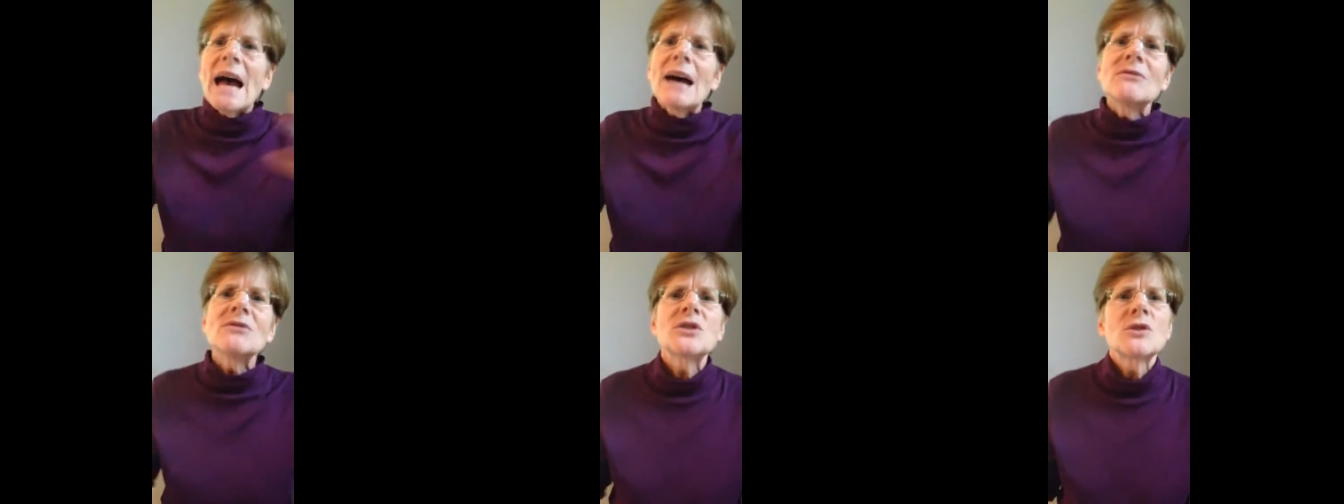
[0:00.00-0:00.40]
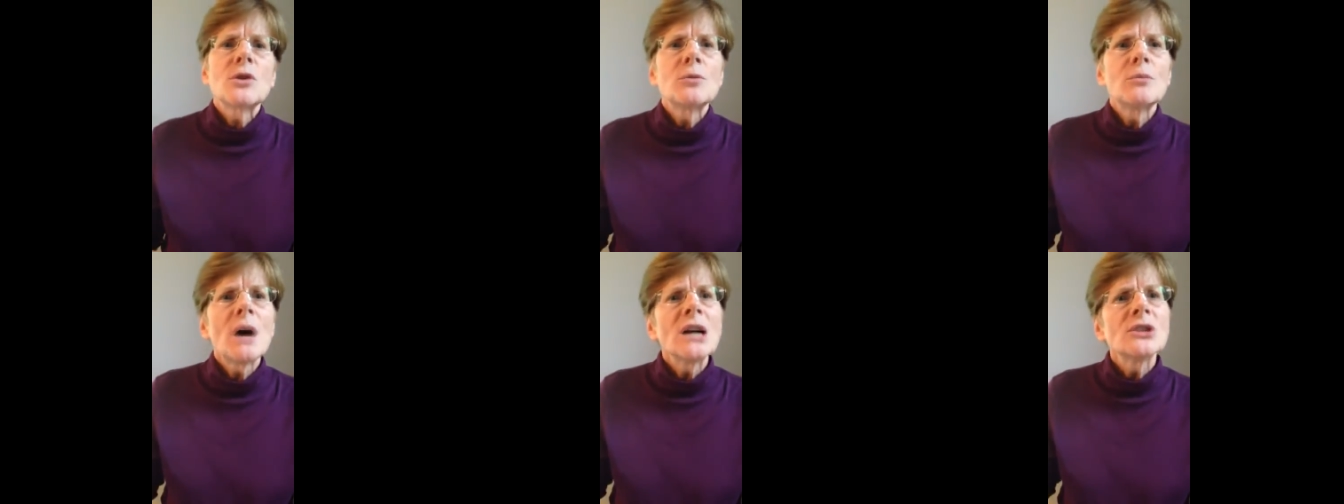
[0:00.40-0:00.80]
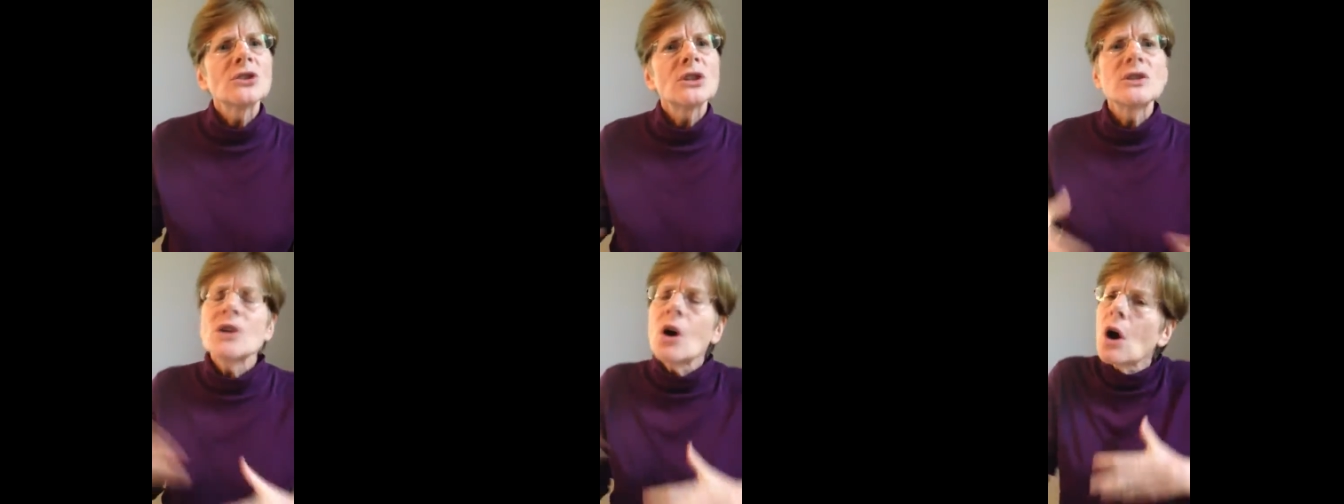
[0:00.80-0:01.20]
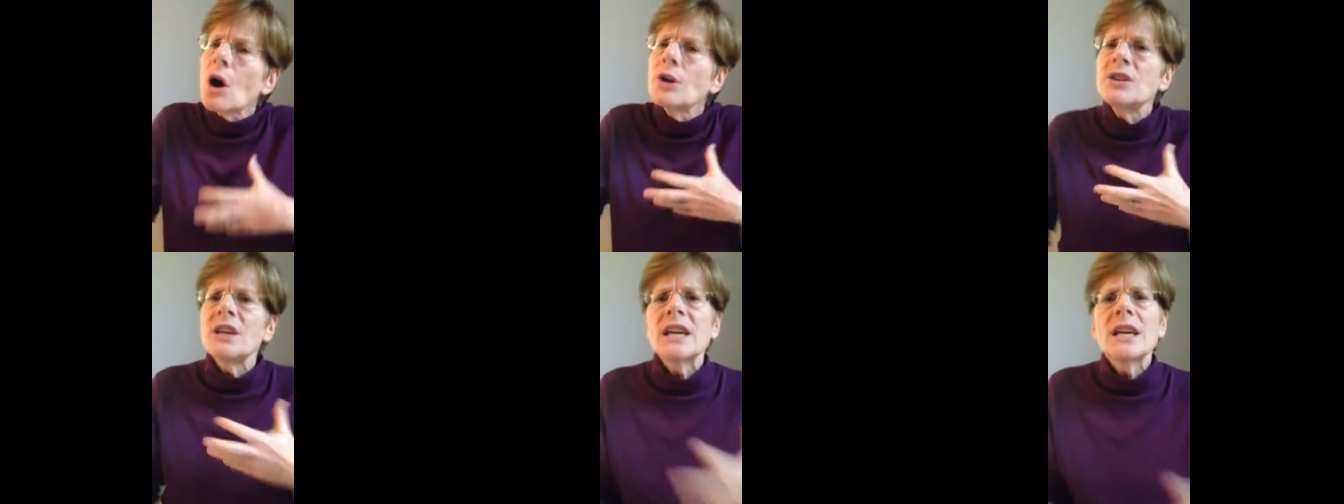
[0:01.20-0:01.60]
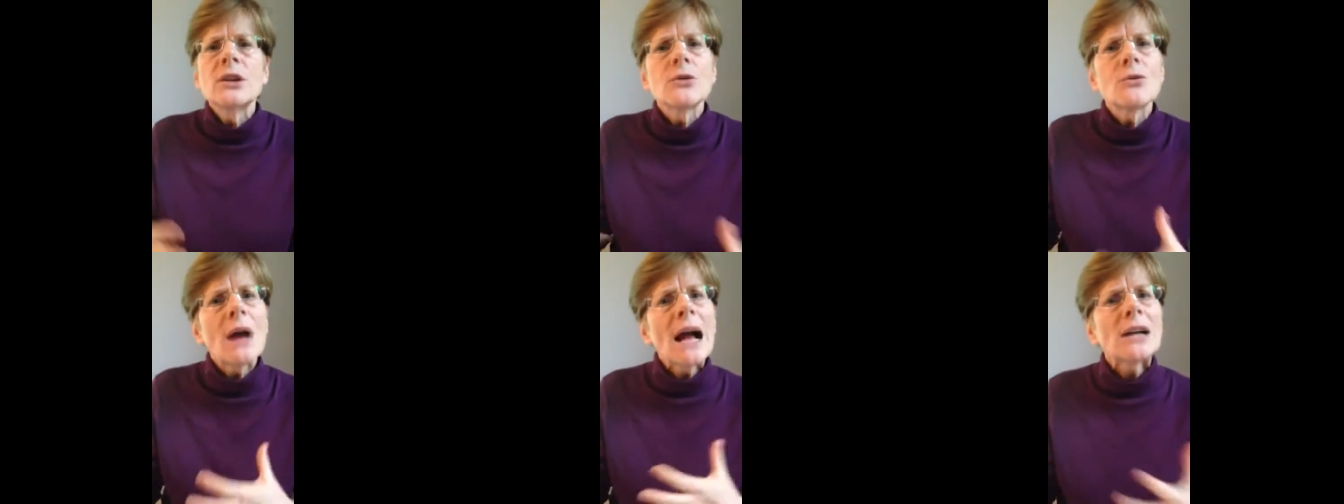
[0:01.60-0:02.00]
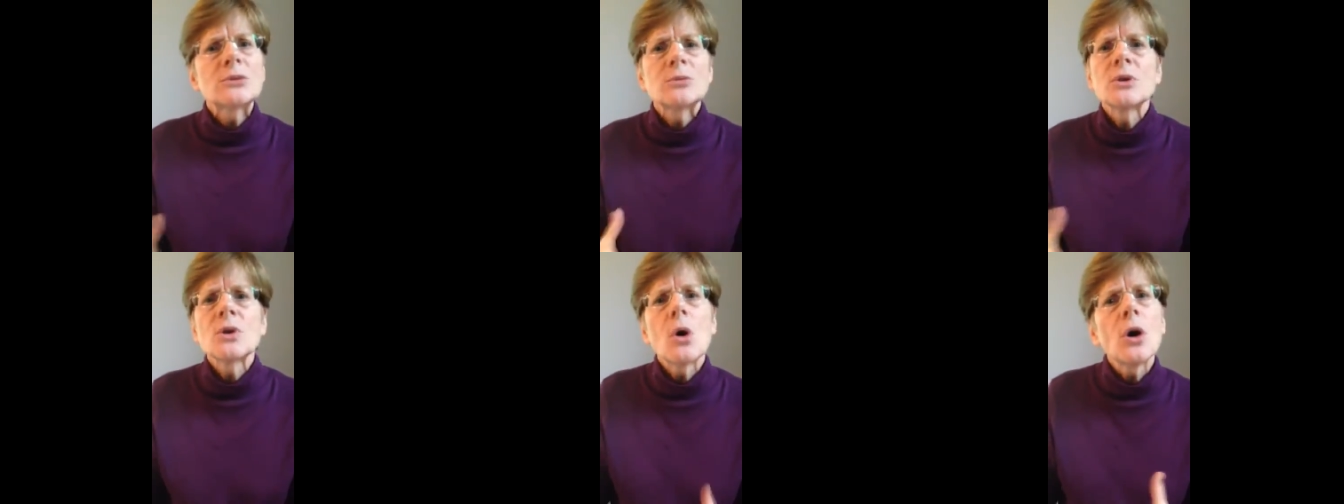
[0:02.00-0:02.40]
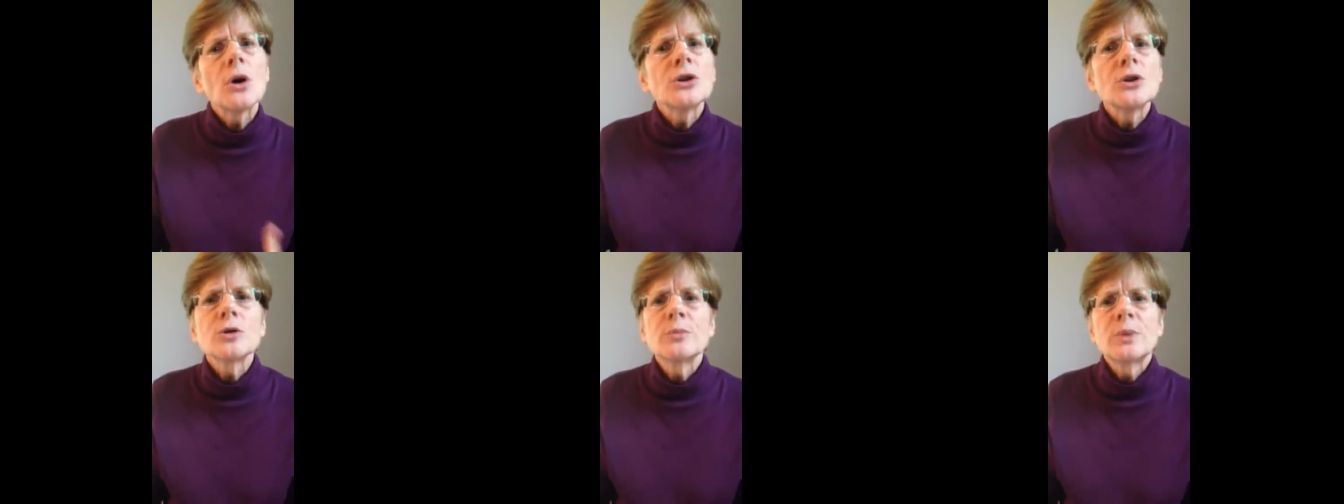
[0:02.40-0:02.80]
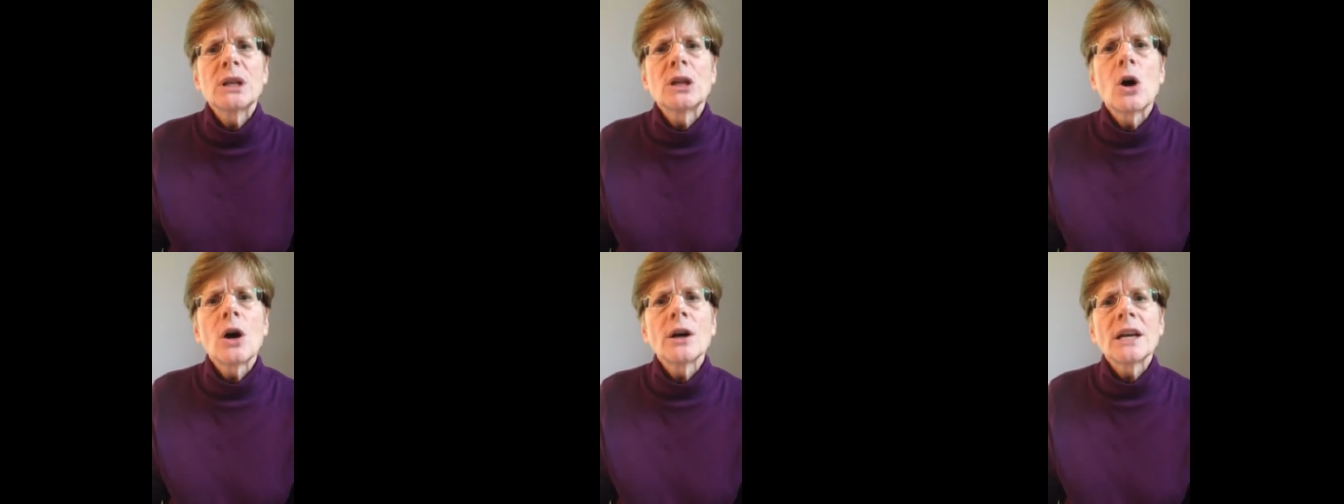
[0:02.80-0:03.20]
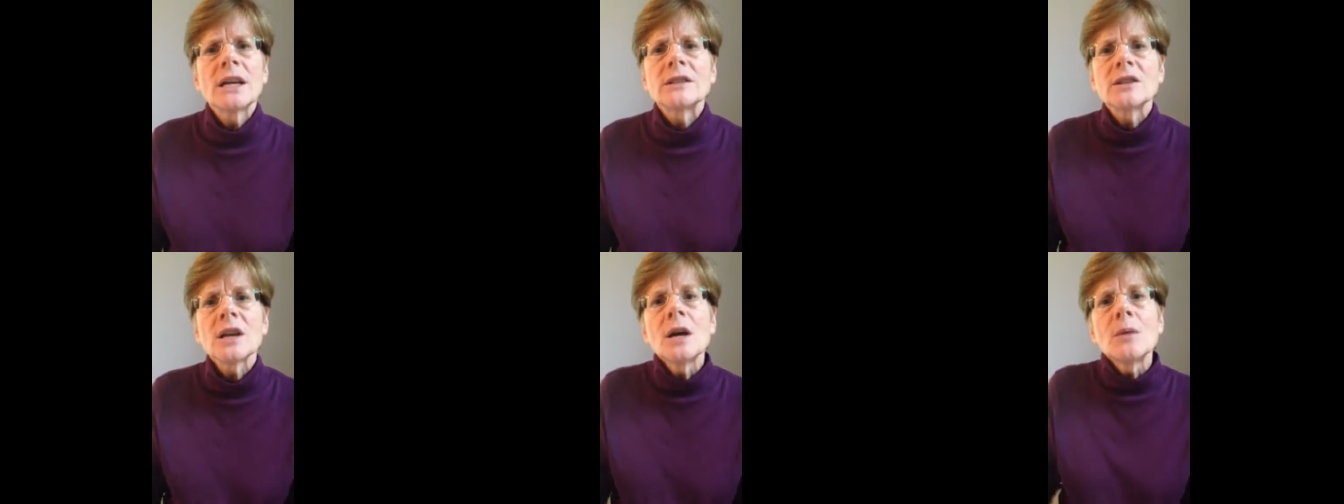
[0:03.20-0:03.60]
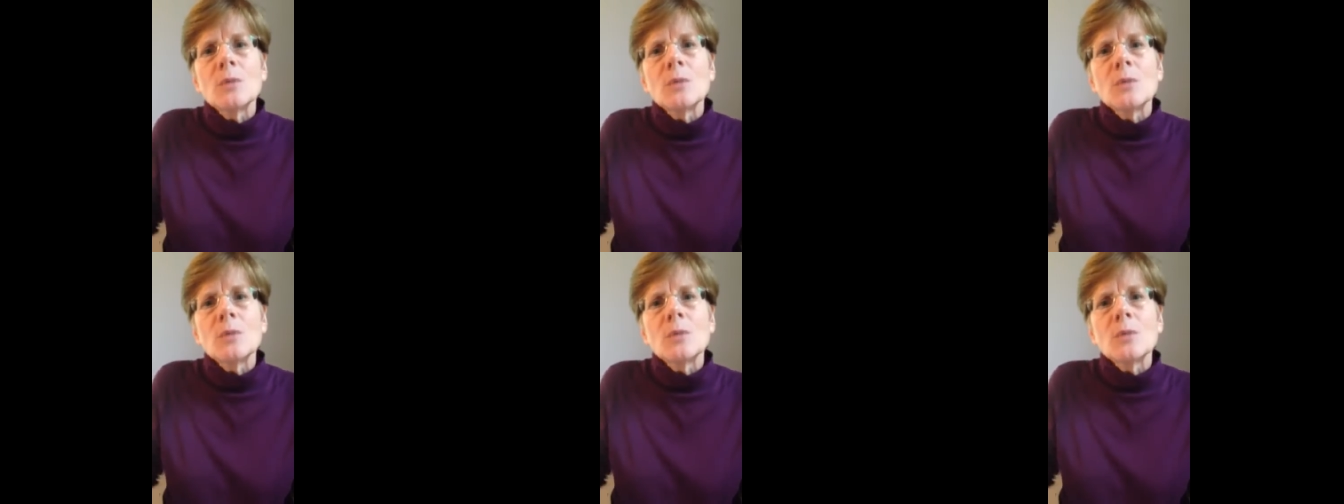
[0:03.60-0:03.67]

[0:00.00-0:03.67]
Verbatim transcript: have so much, it's hard to interact with all your belongings.